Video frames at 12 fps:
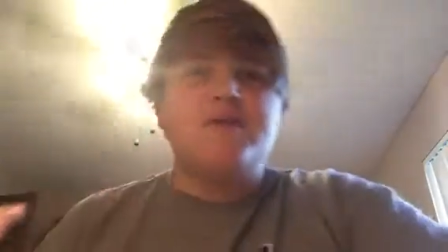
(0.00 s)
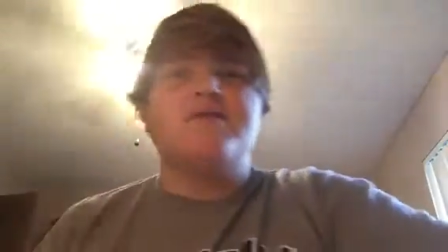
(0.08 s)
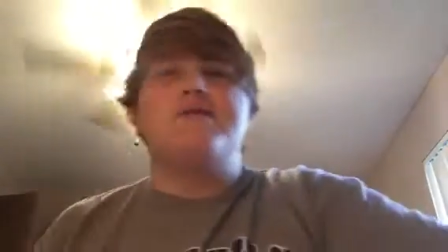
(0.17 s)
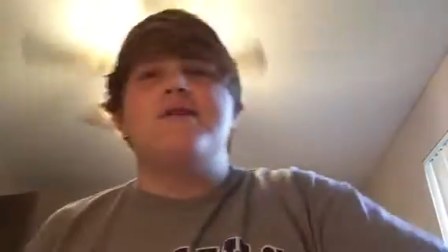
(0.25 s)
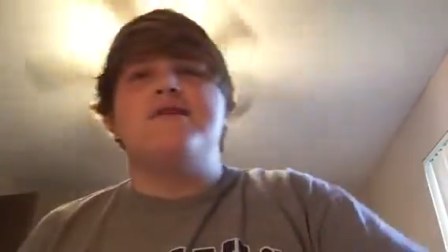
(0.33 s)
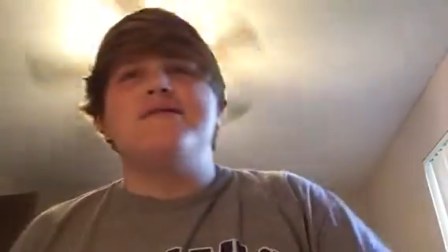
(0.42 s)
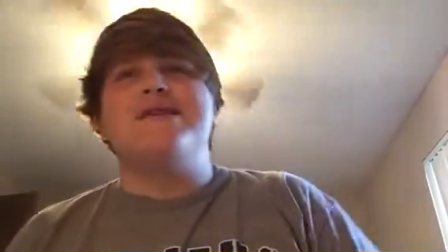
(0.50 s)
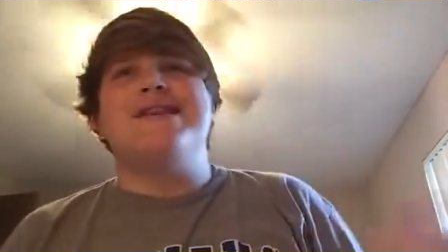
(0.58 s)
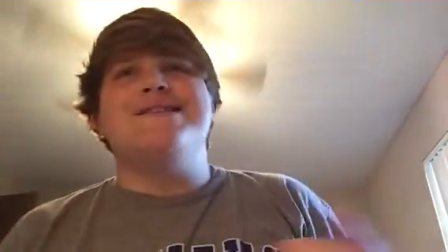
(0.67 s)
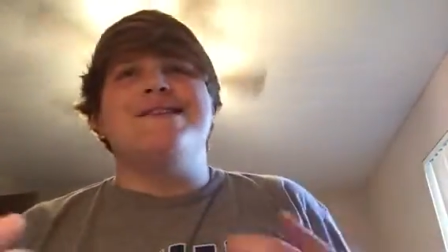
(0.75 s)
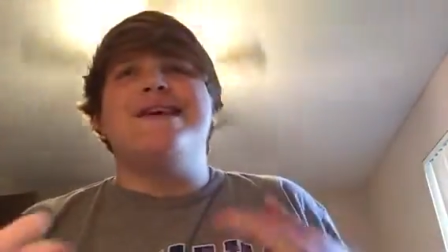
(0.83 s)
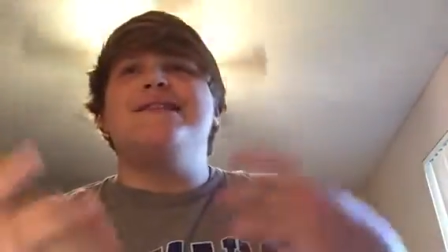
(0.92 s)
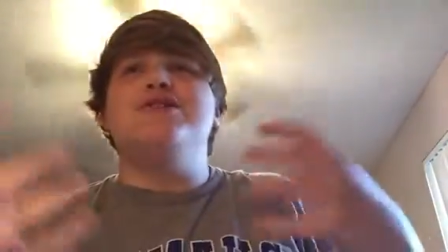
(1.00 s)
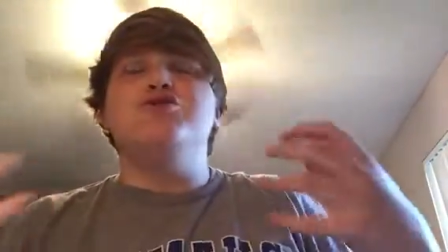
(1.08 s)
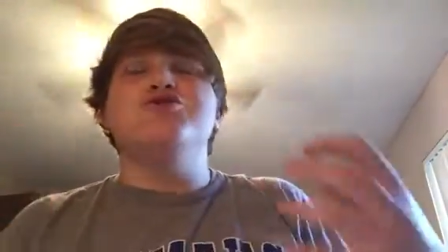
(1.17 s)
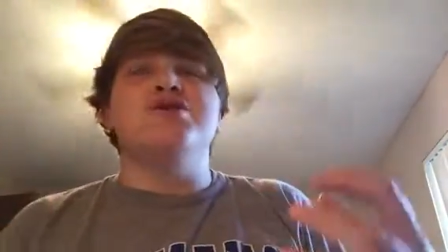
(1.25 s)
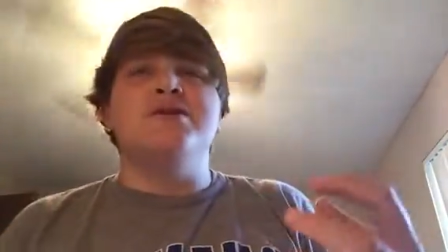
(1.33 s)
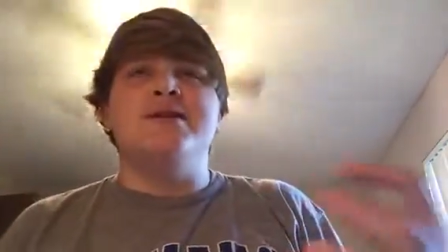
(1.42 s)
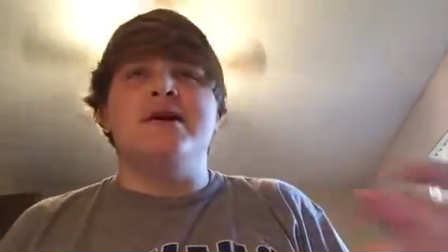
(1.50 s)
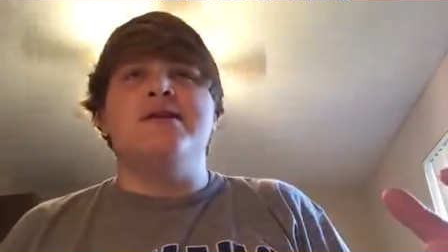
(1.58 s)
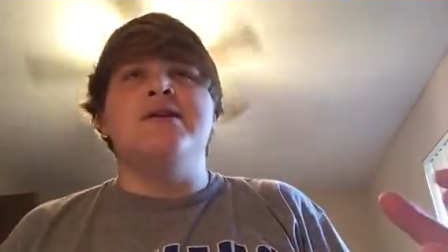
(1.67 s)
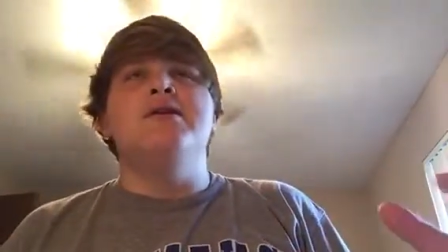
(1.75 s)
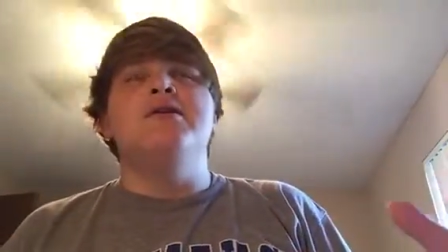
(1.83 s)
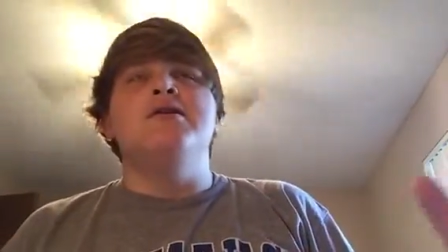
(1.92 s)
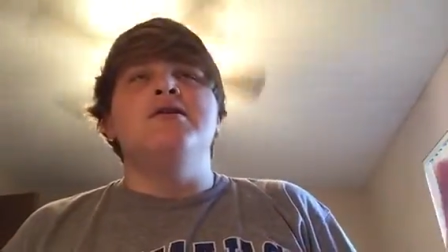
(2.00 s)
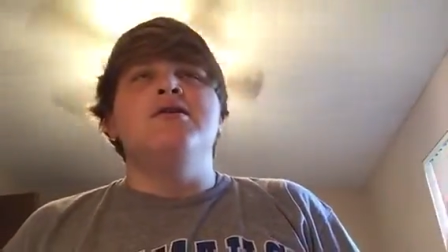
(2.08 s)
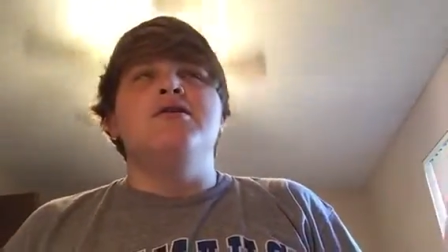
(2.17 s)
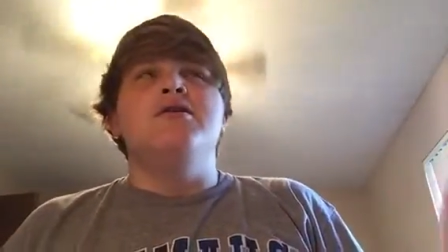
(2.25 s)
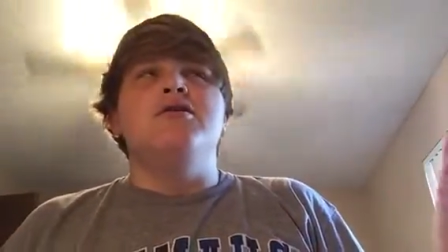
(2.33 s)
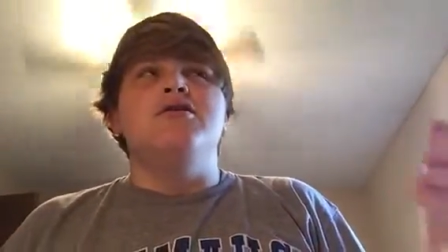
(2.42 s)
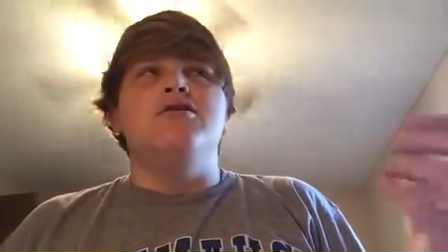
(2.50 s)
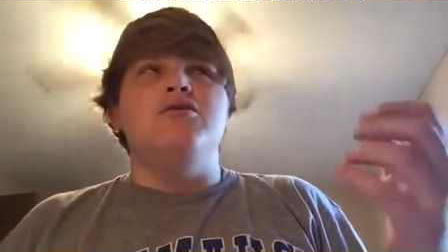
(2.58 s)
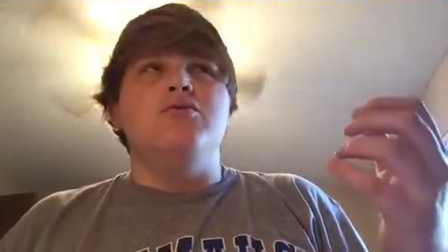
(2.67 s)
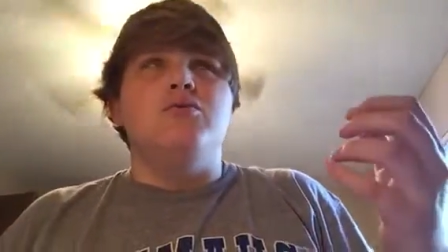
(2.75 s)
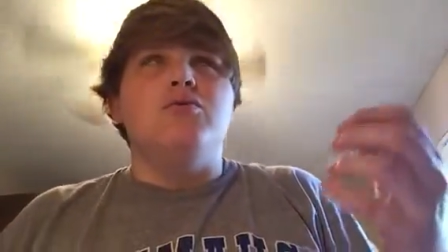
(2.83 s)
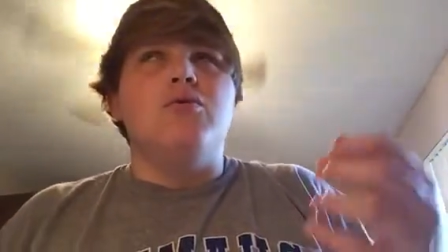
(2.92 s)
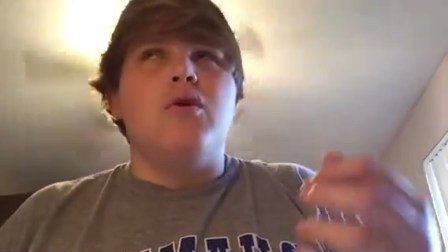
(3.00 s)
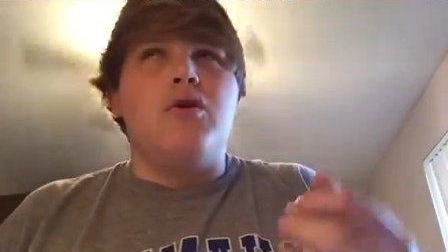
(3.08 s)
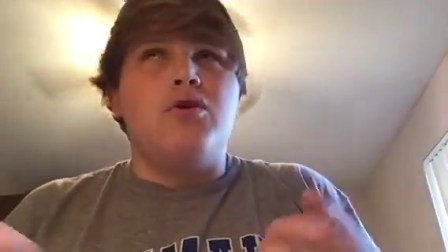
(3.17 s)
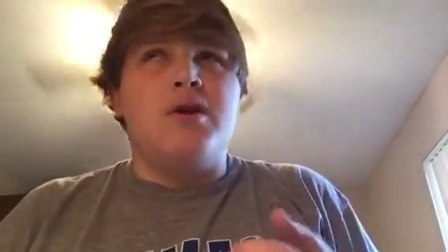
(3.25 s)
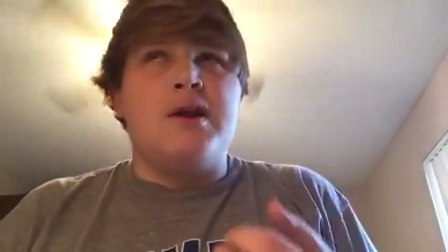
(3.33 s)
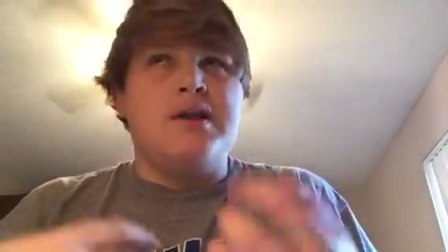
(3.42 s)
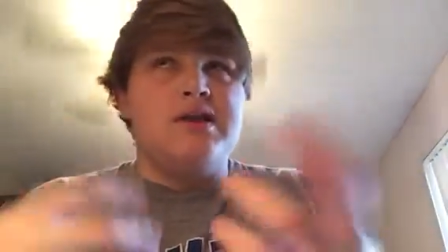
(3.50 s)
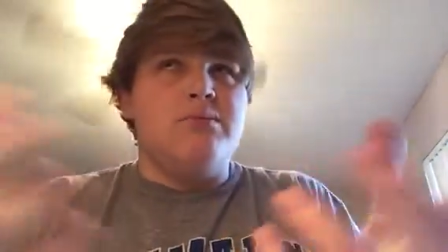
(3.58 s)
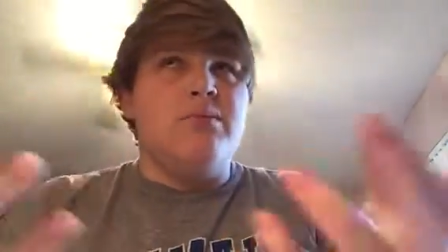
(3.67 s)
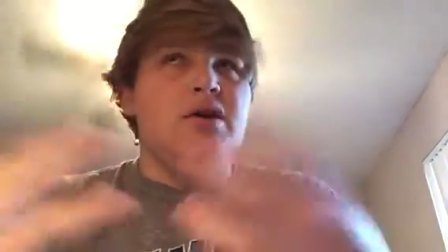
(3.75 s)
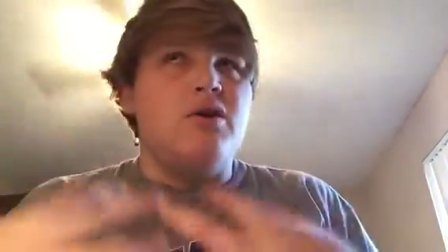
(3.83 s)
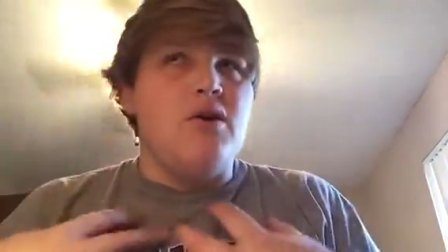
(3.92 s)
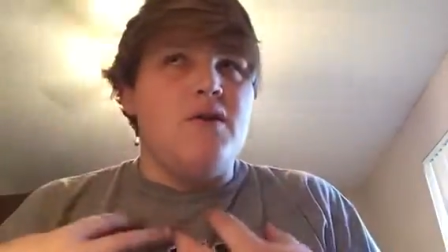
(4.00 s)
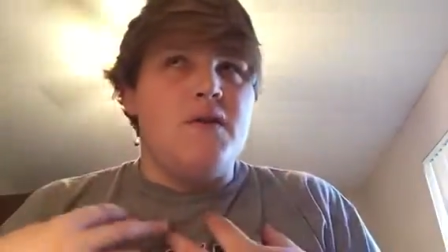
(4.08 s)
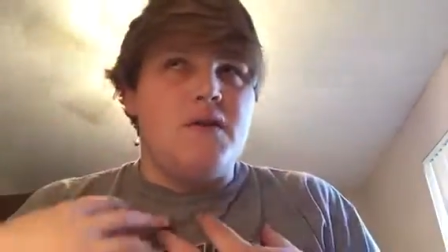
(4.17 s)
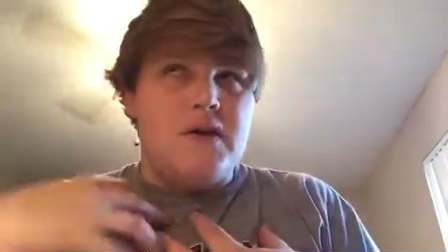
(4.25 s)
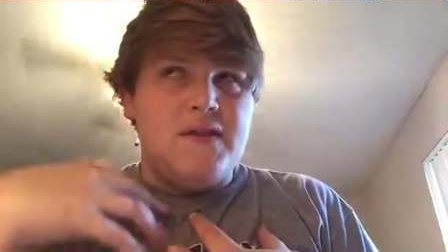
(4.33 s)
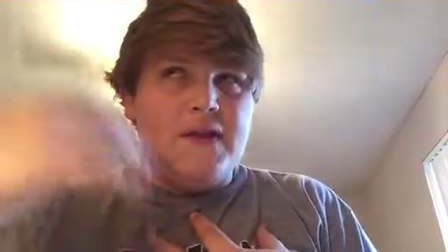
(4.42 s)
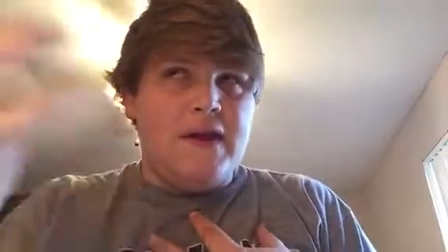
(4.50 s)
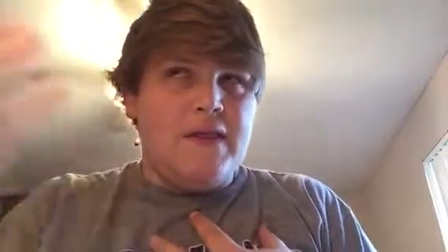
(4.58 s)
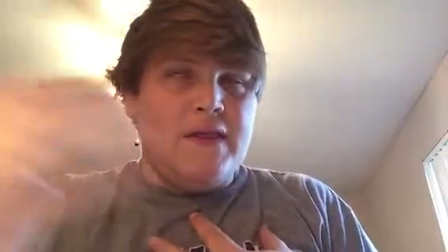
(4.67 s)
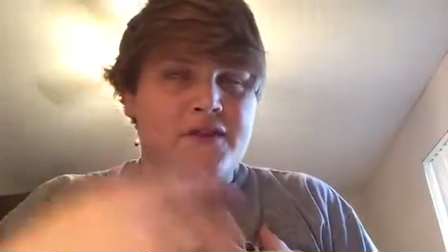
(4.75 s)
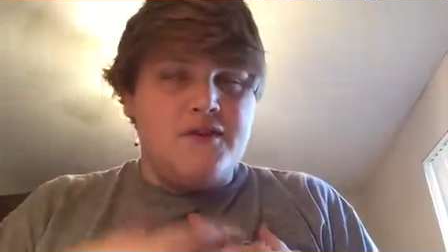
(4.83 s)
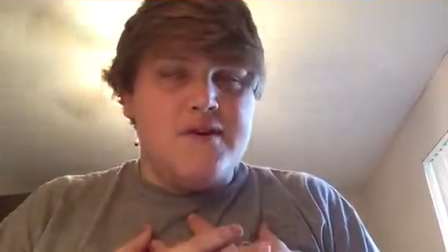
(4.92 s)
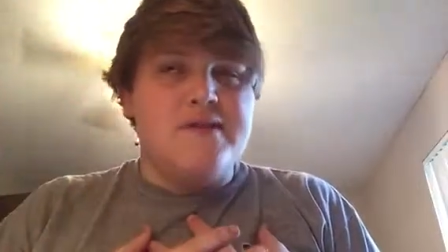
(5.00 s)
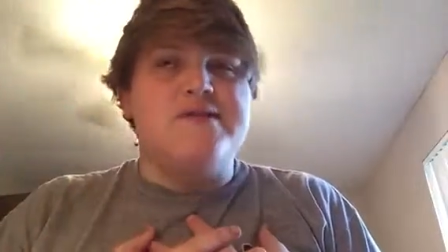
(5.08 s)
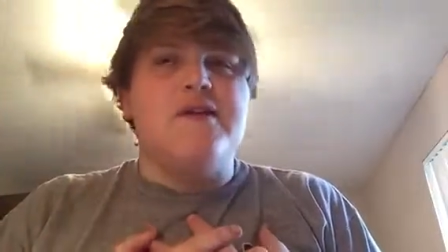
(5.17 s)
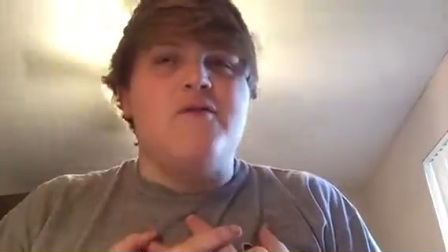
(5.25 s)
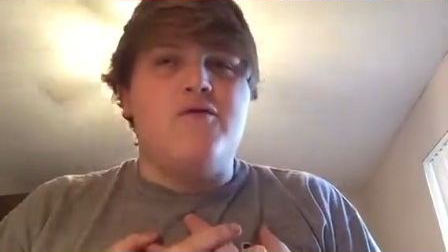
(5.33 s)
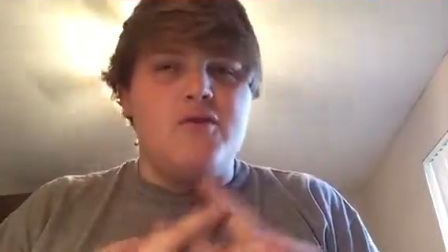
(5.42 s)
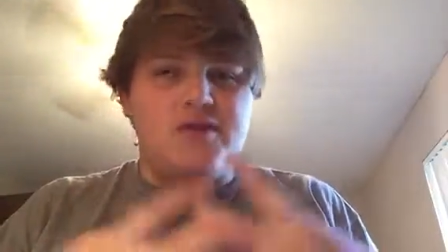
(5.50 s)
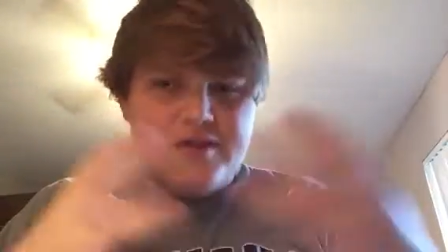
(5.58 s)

It's a, it's a, it's a illusion that you are looking in the mirror and, and, and that there is selfhood.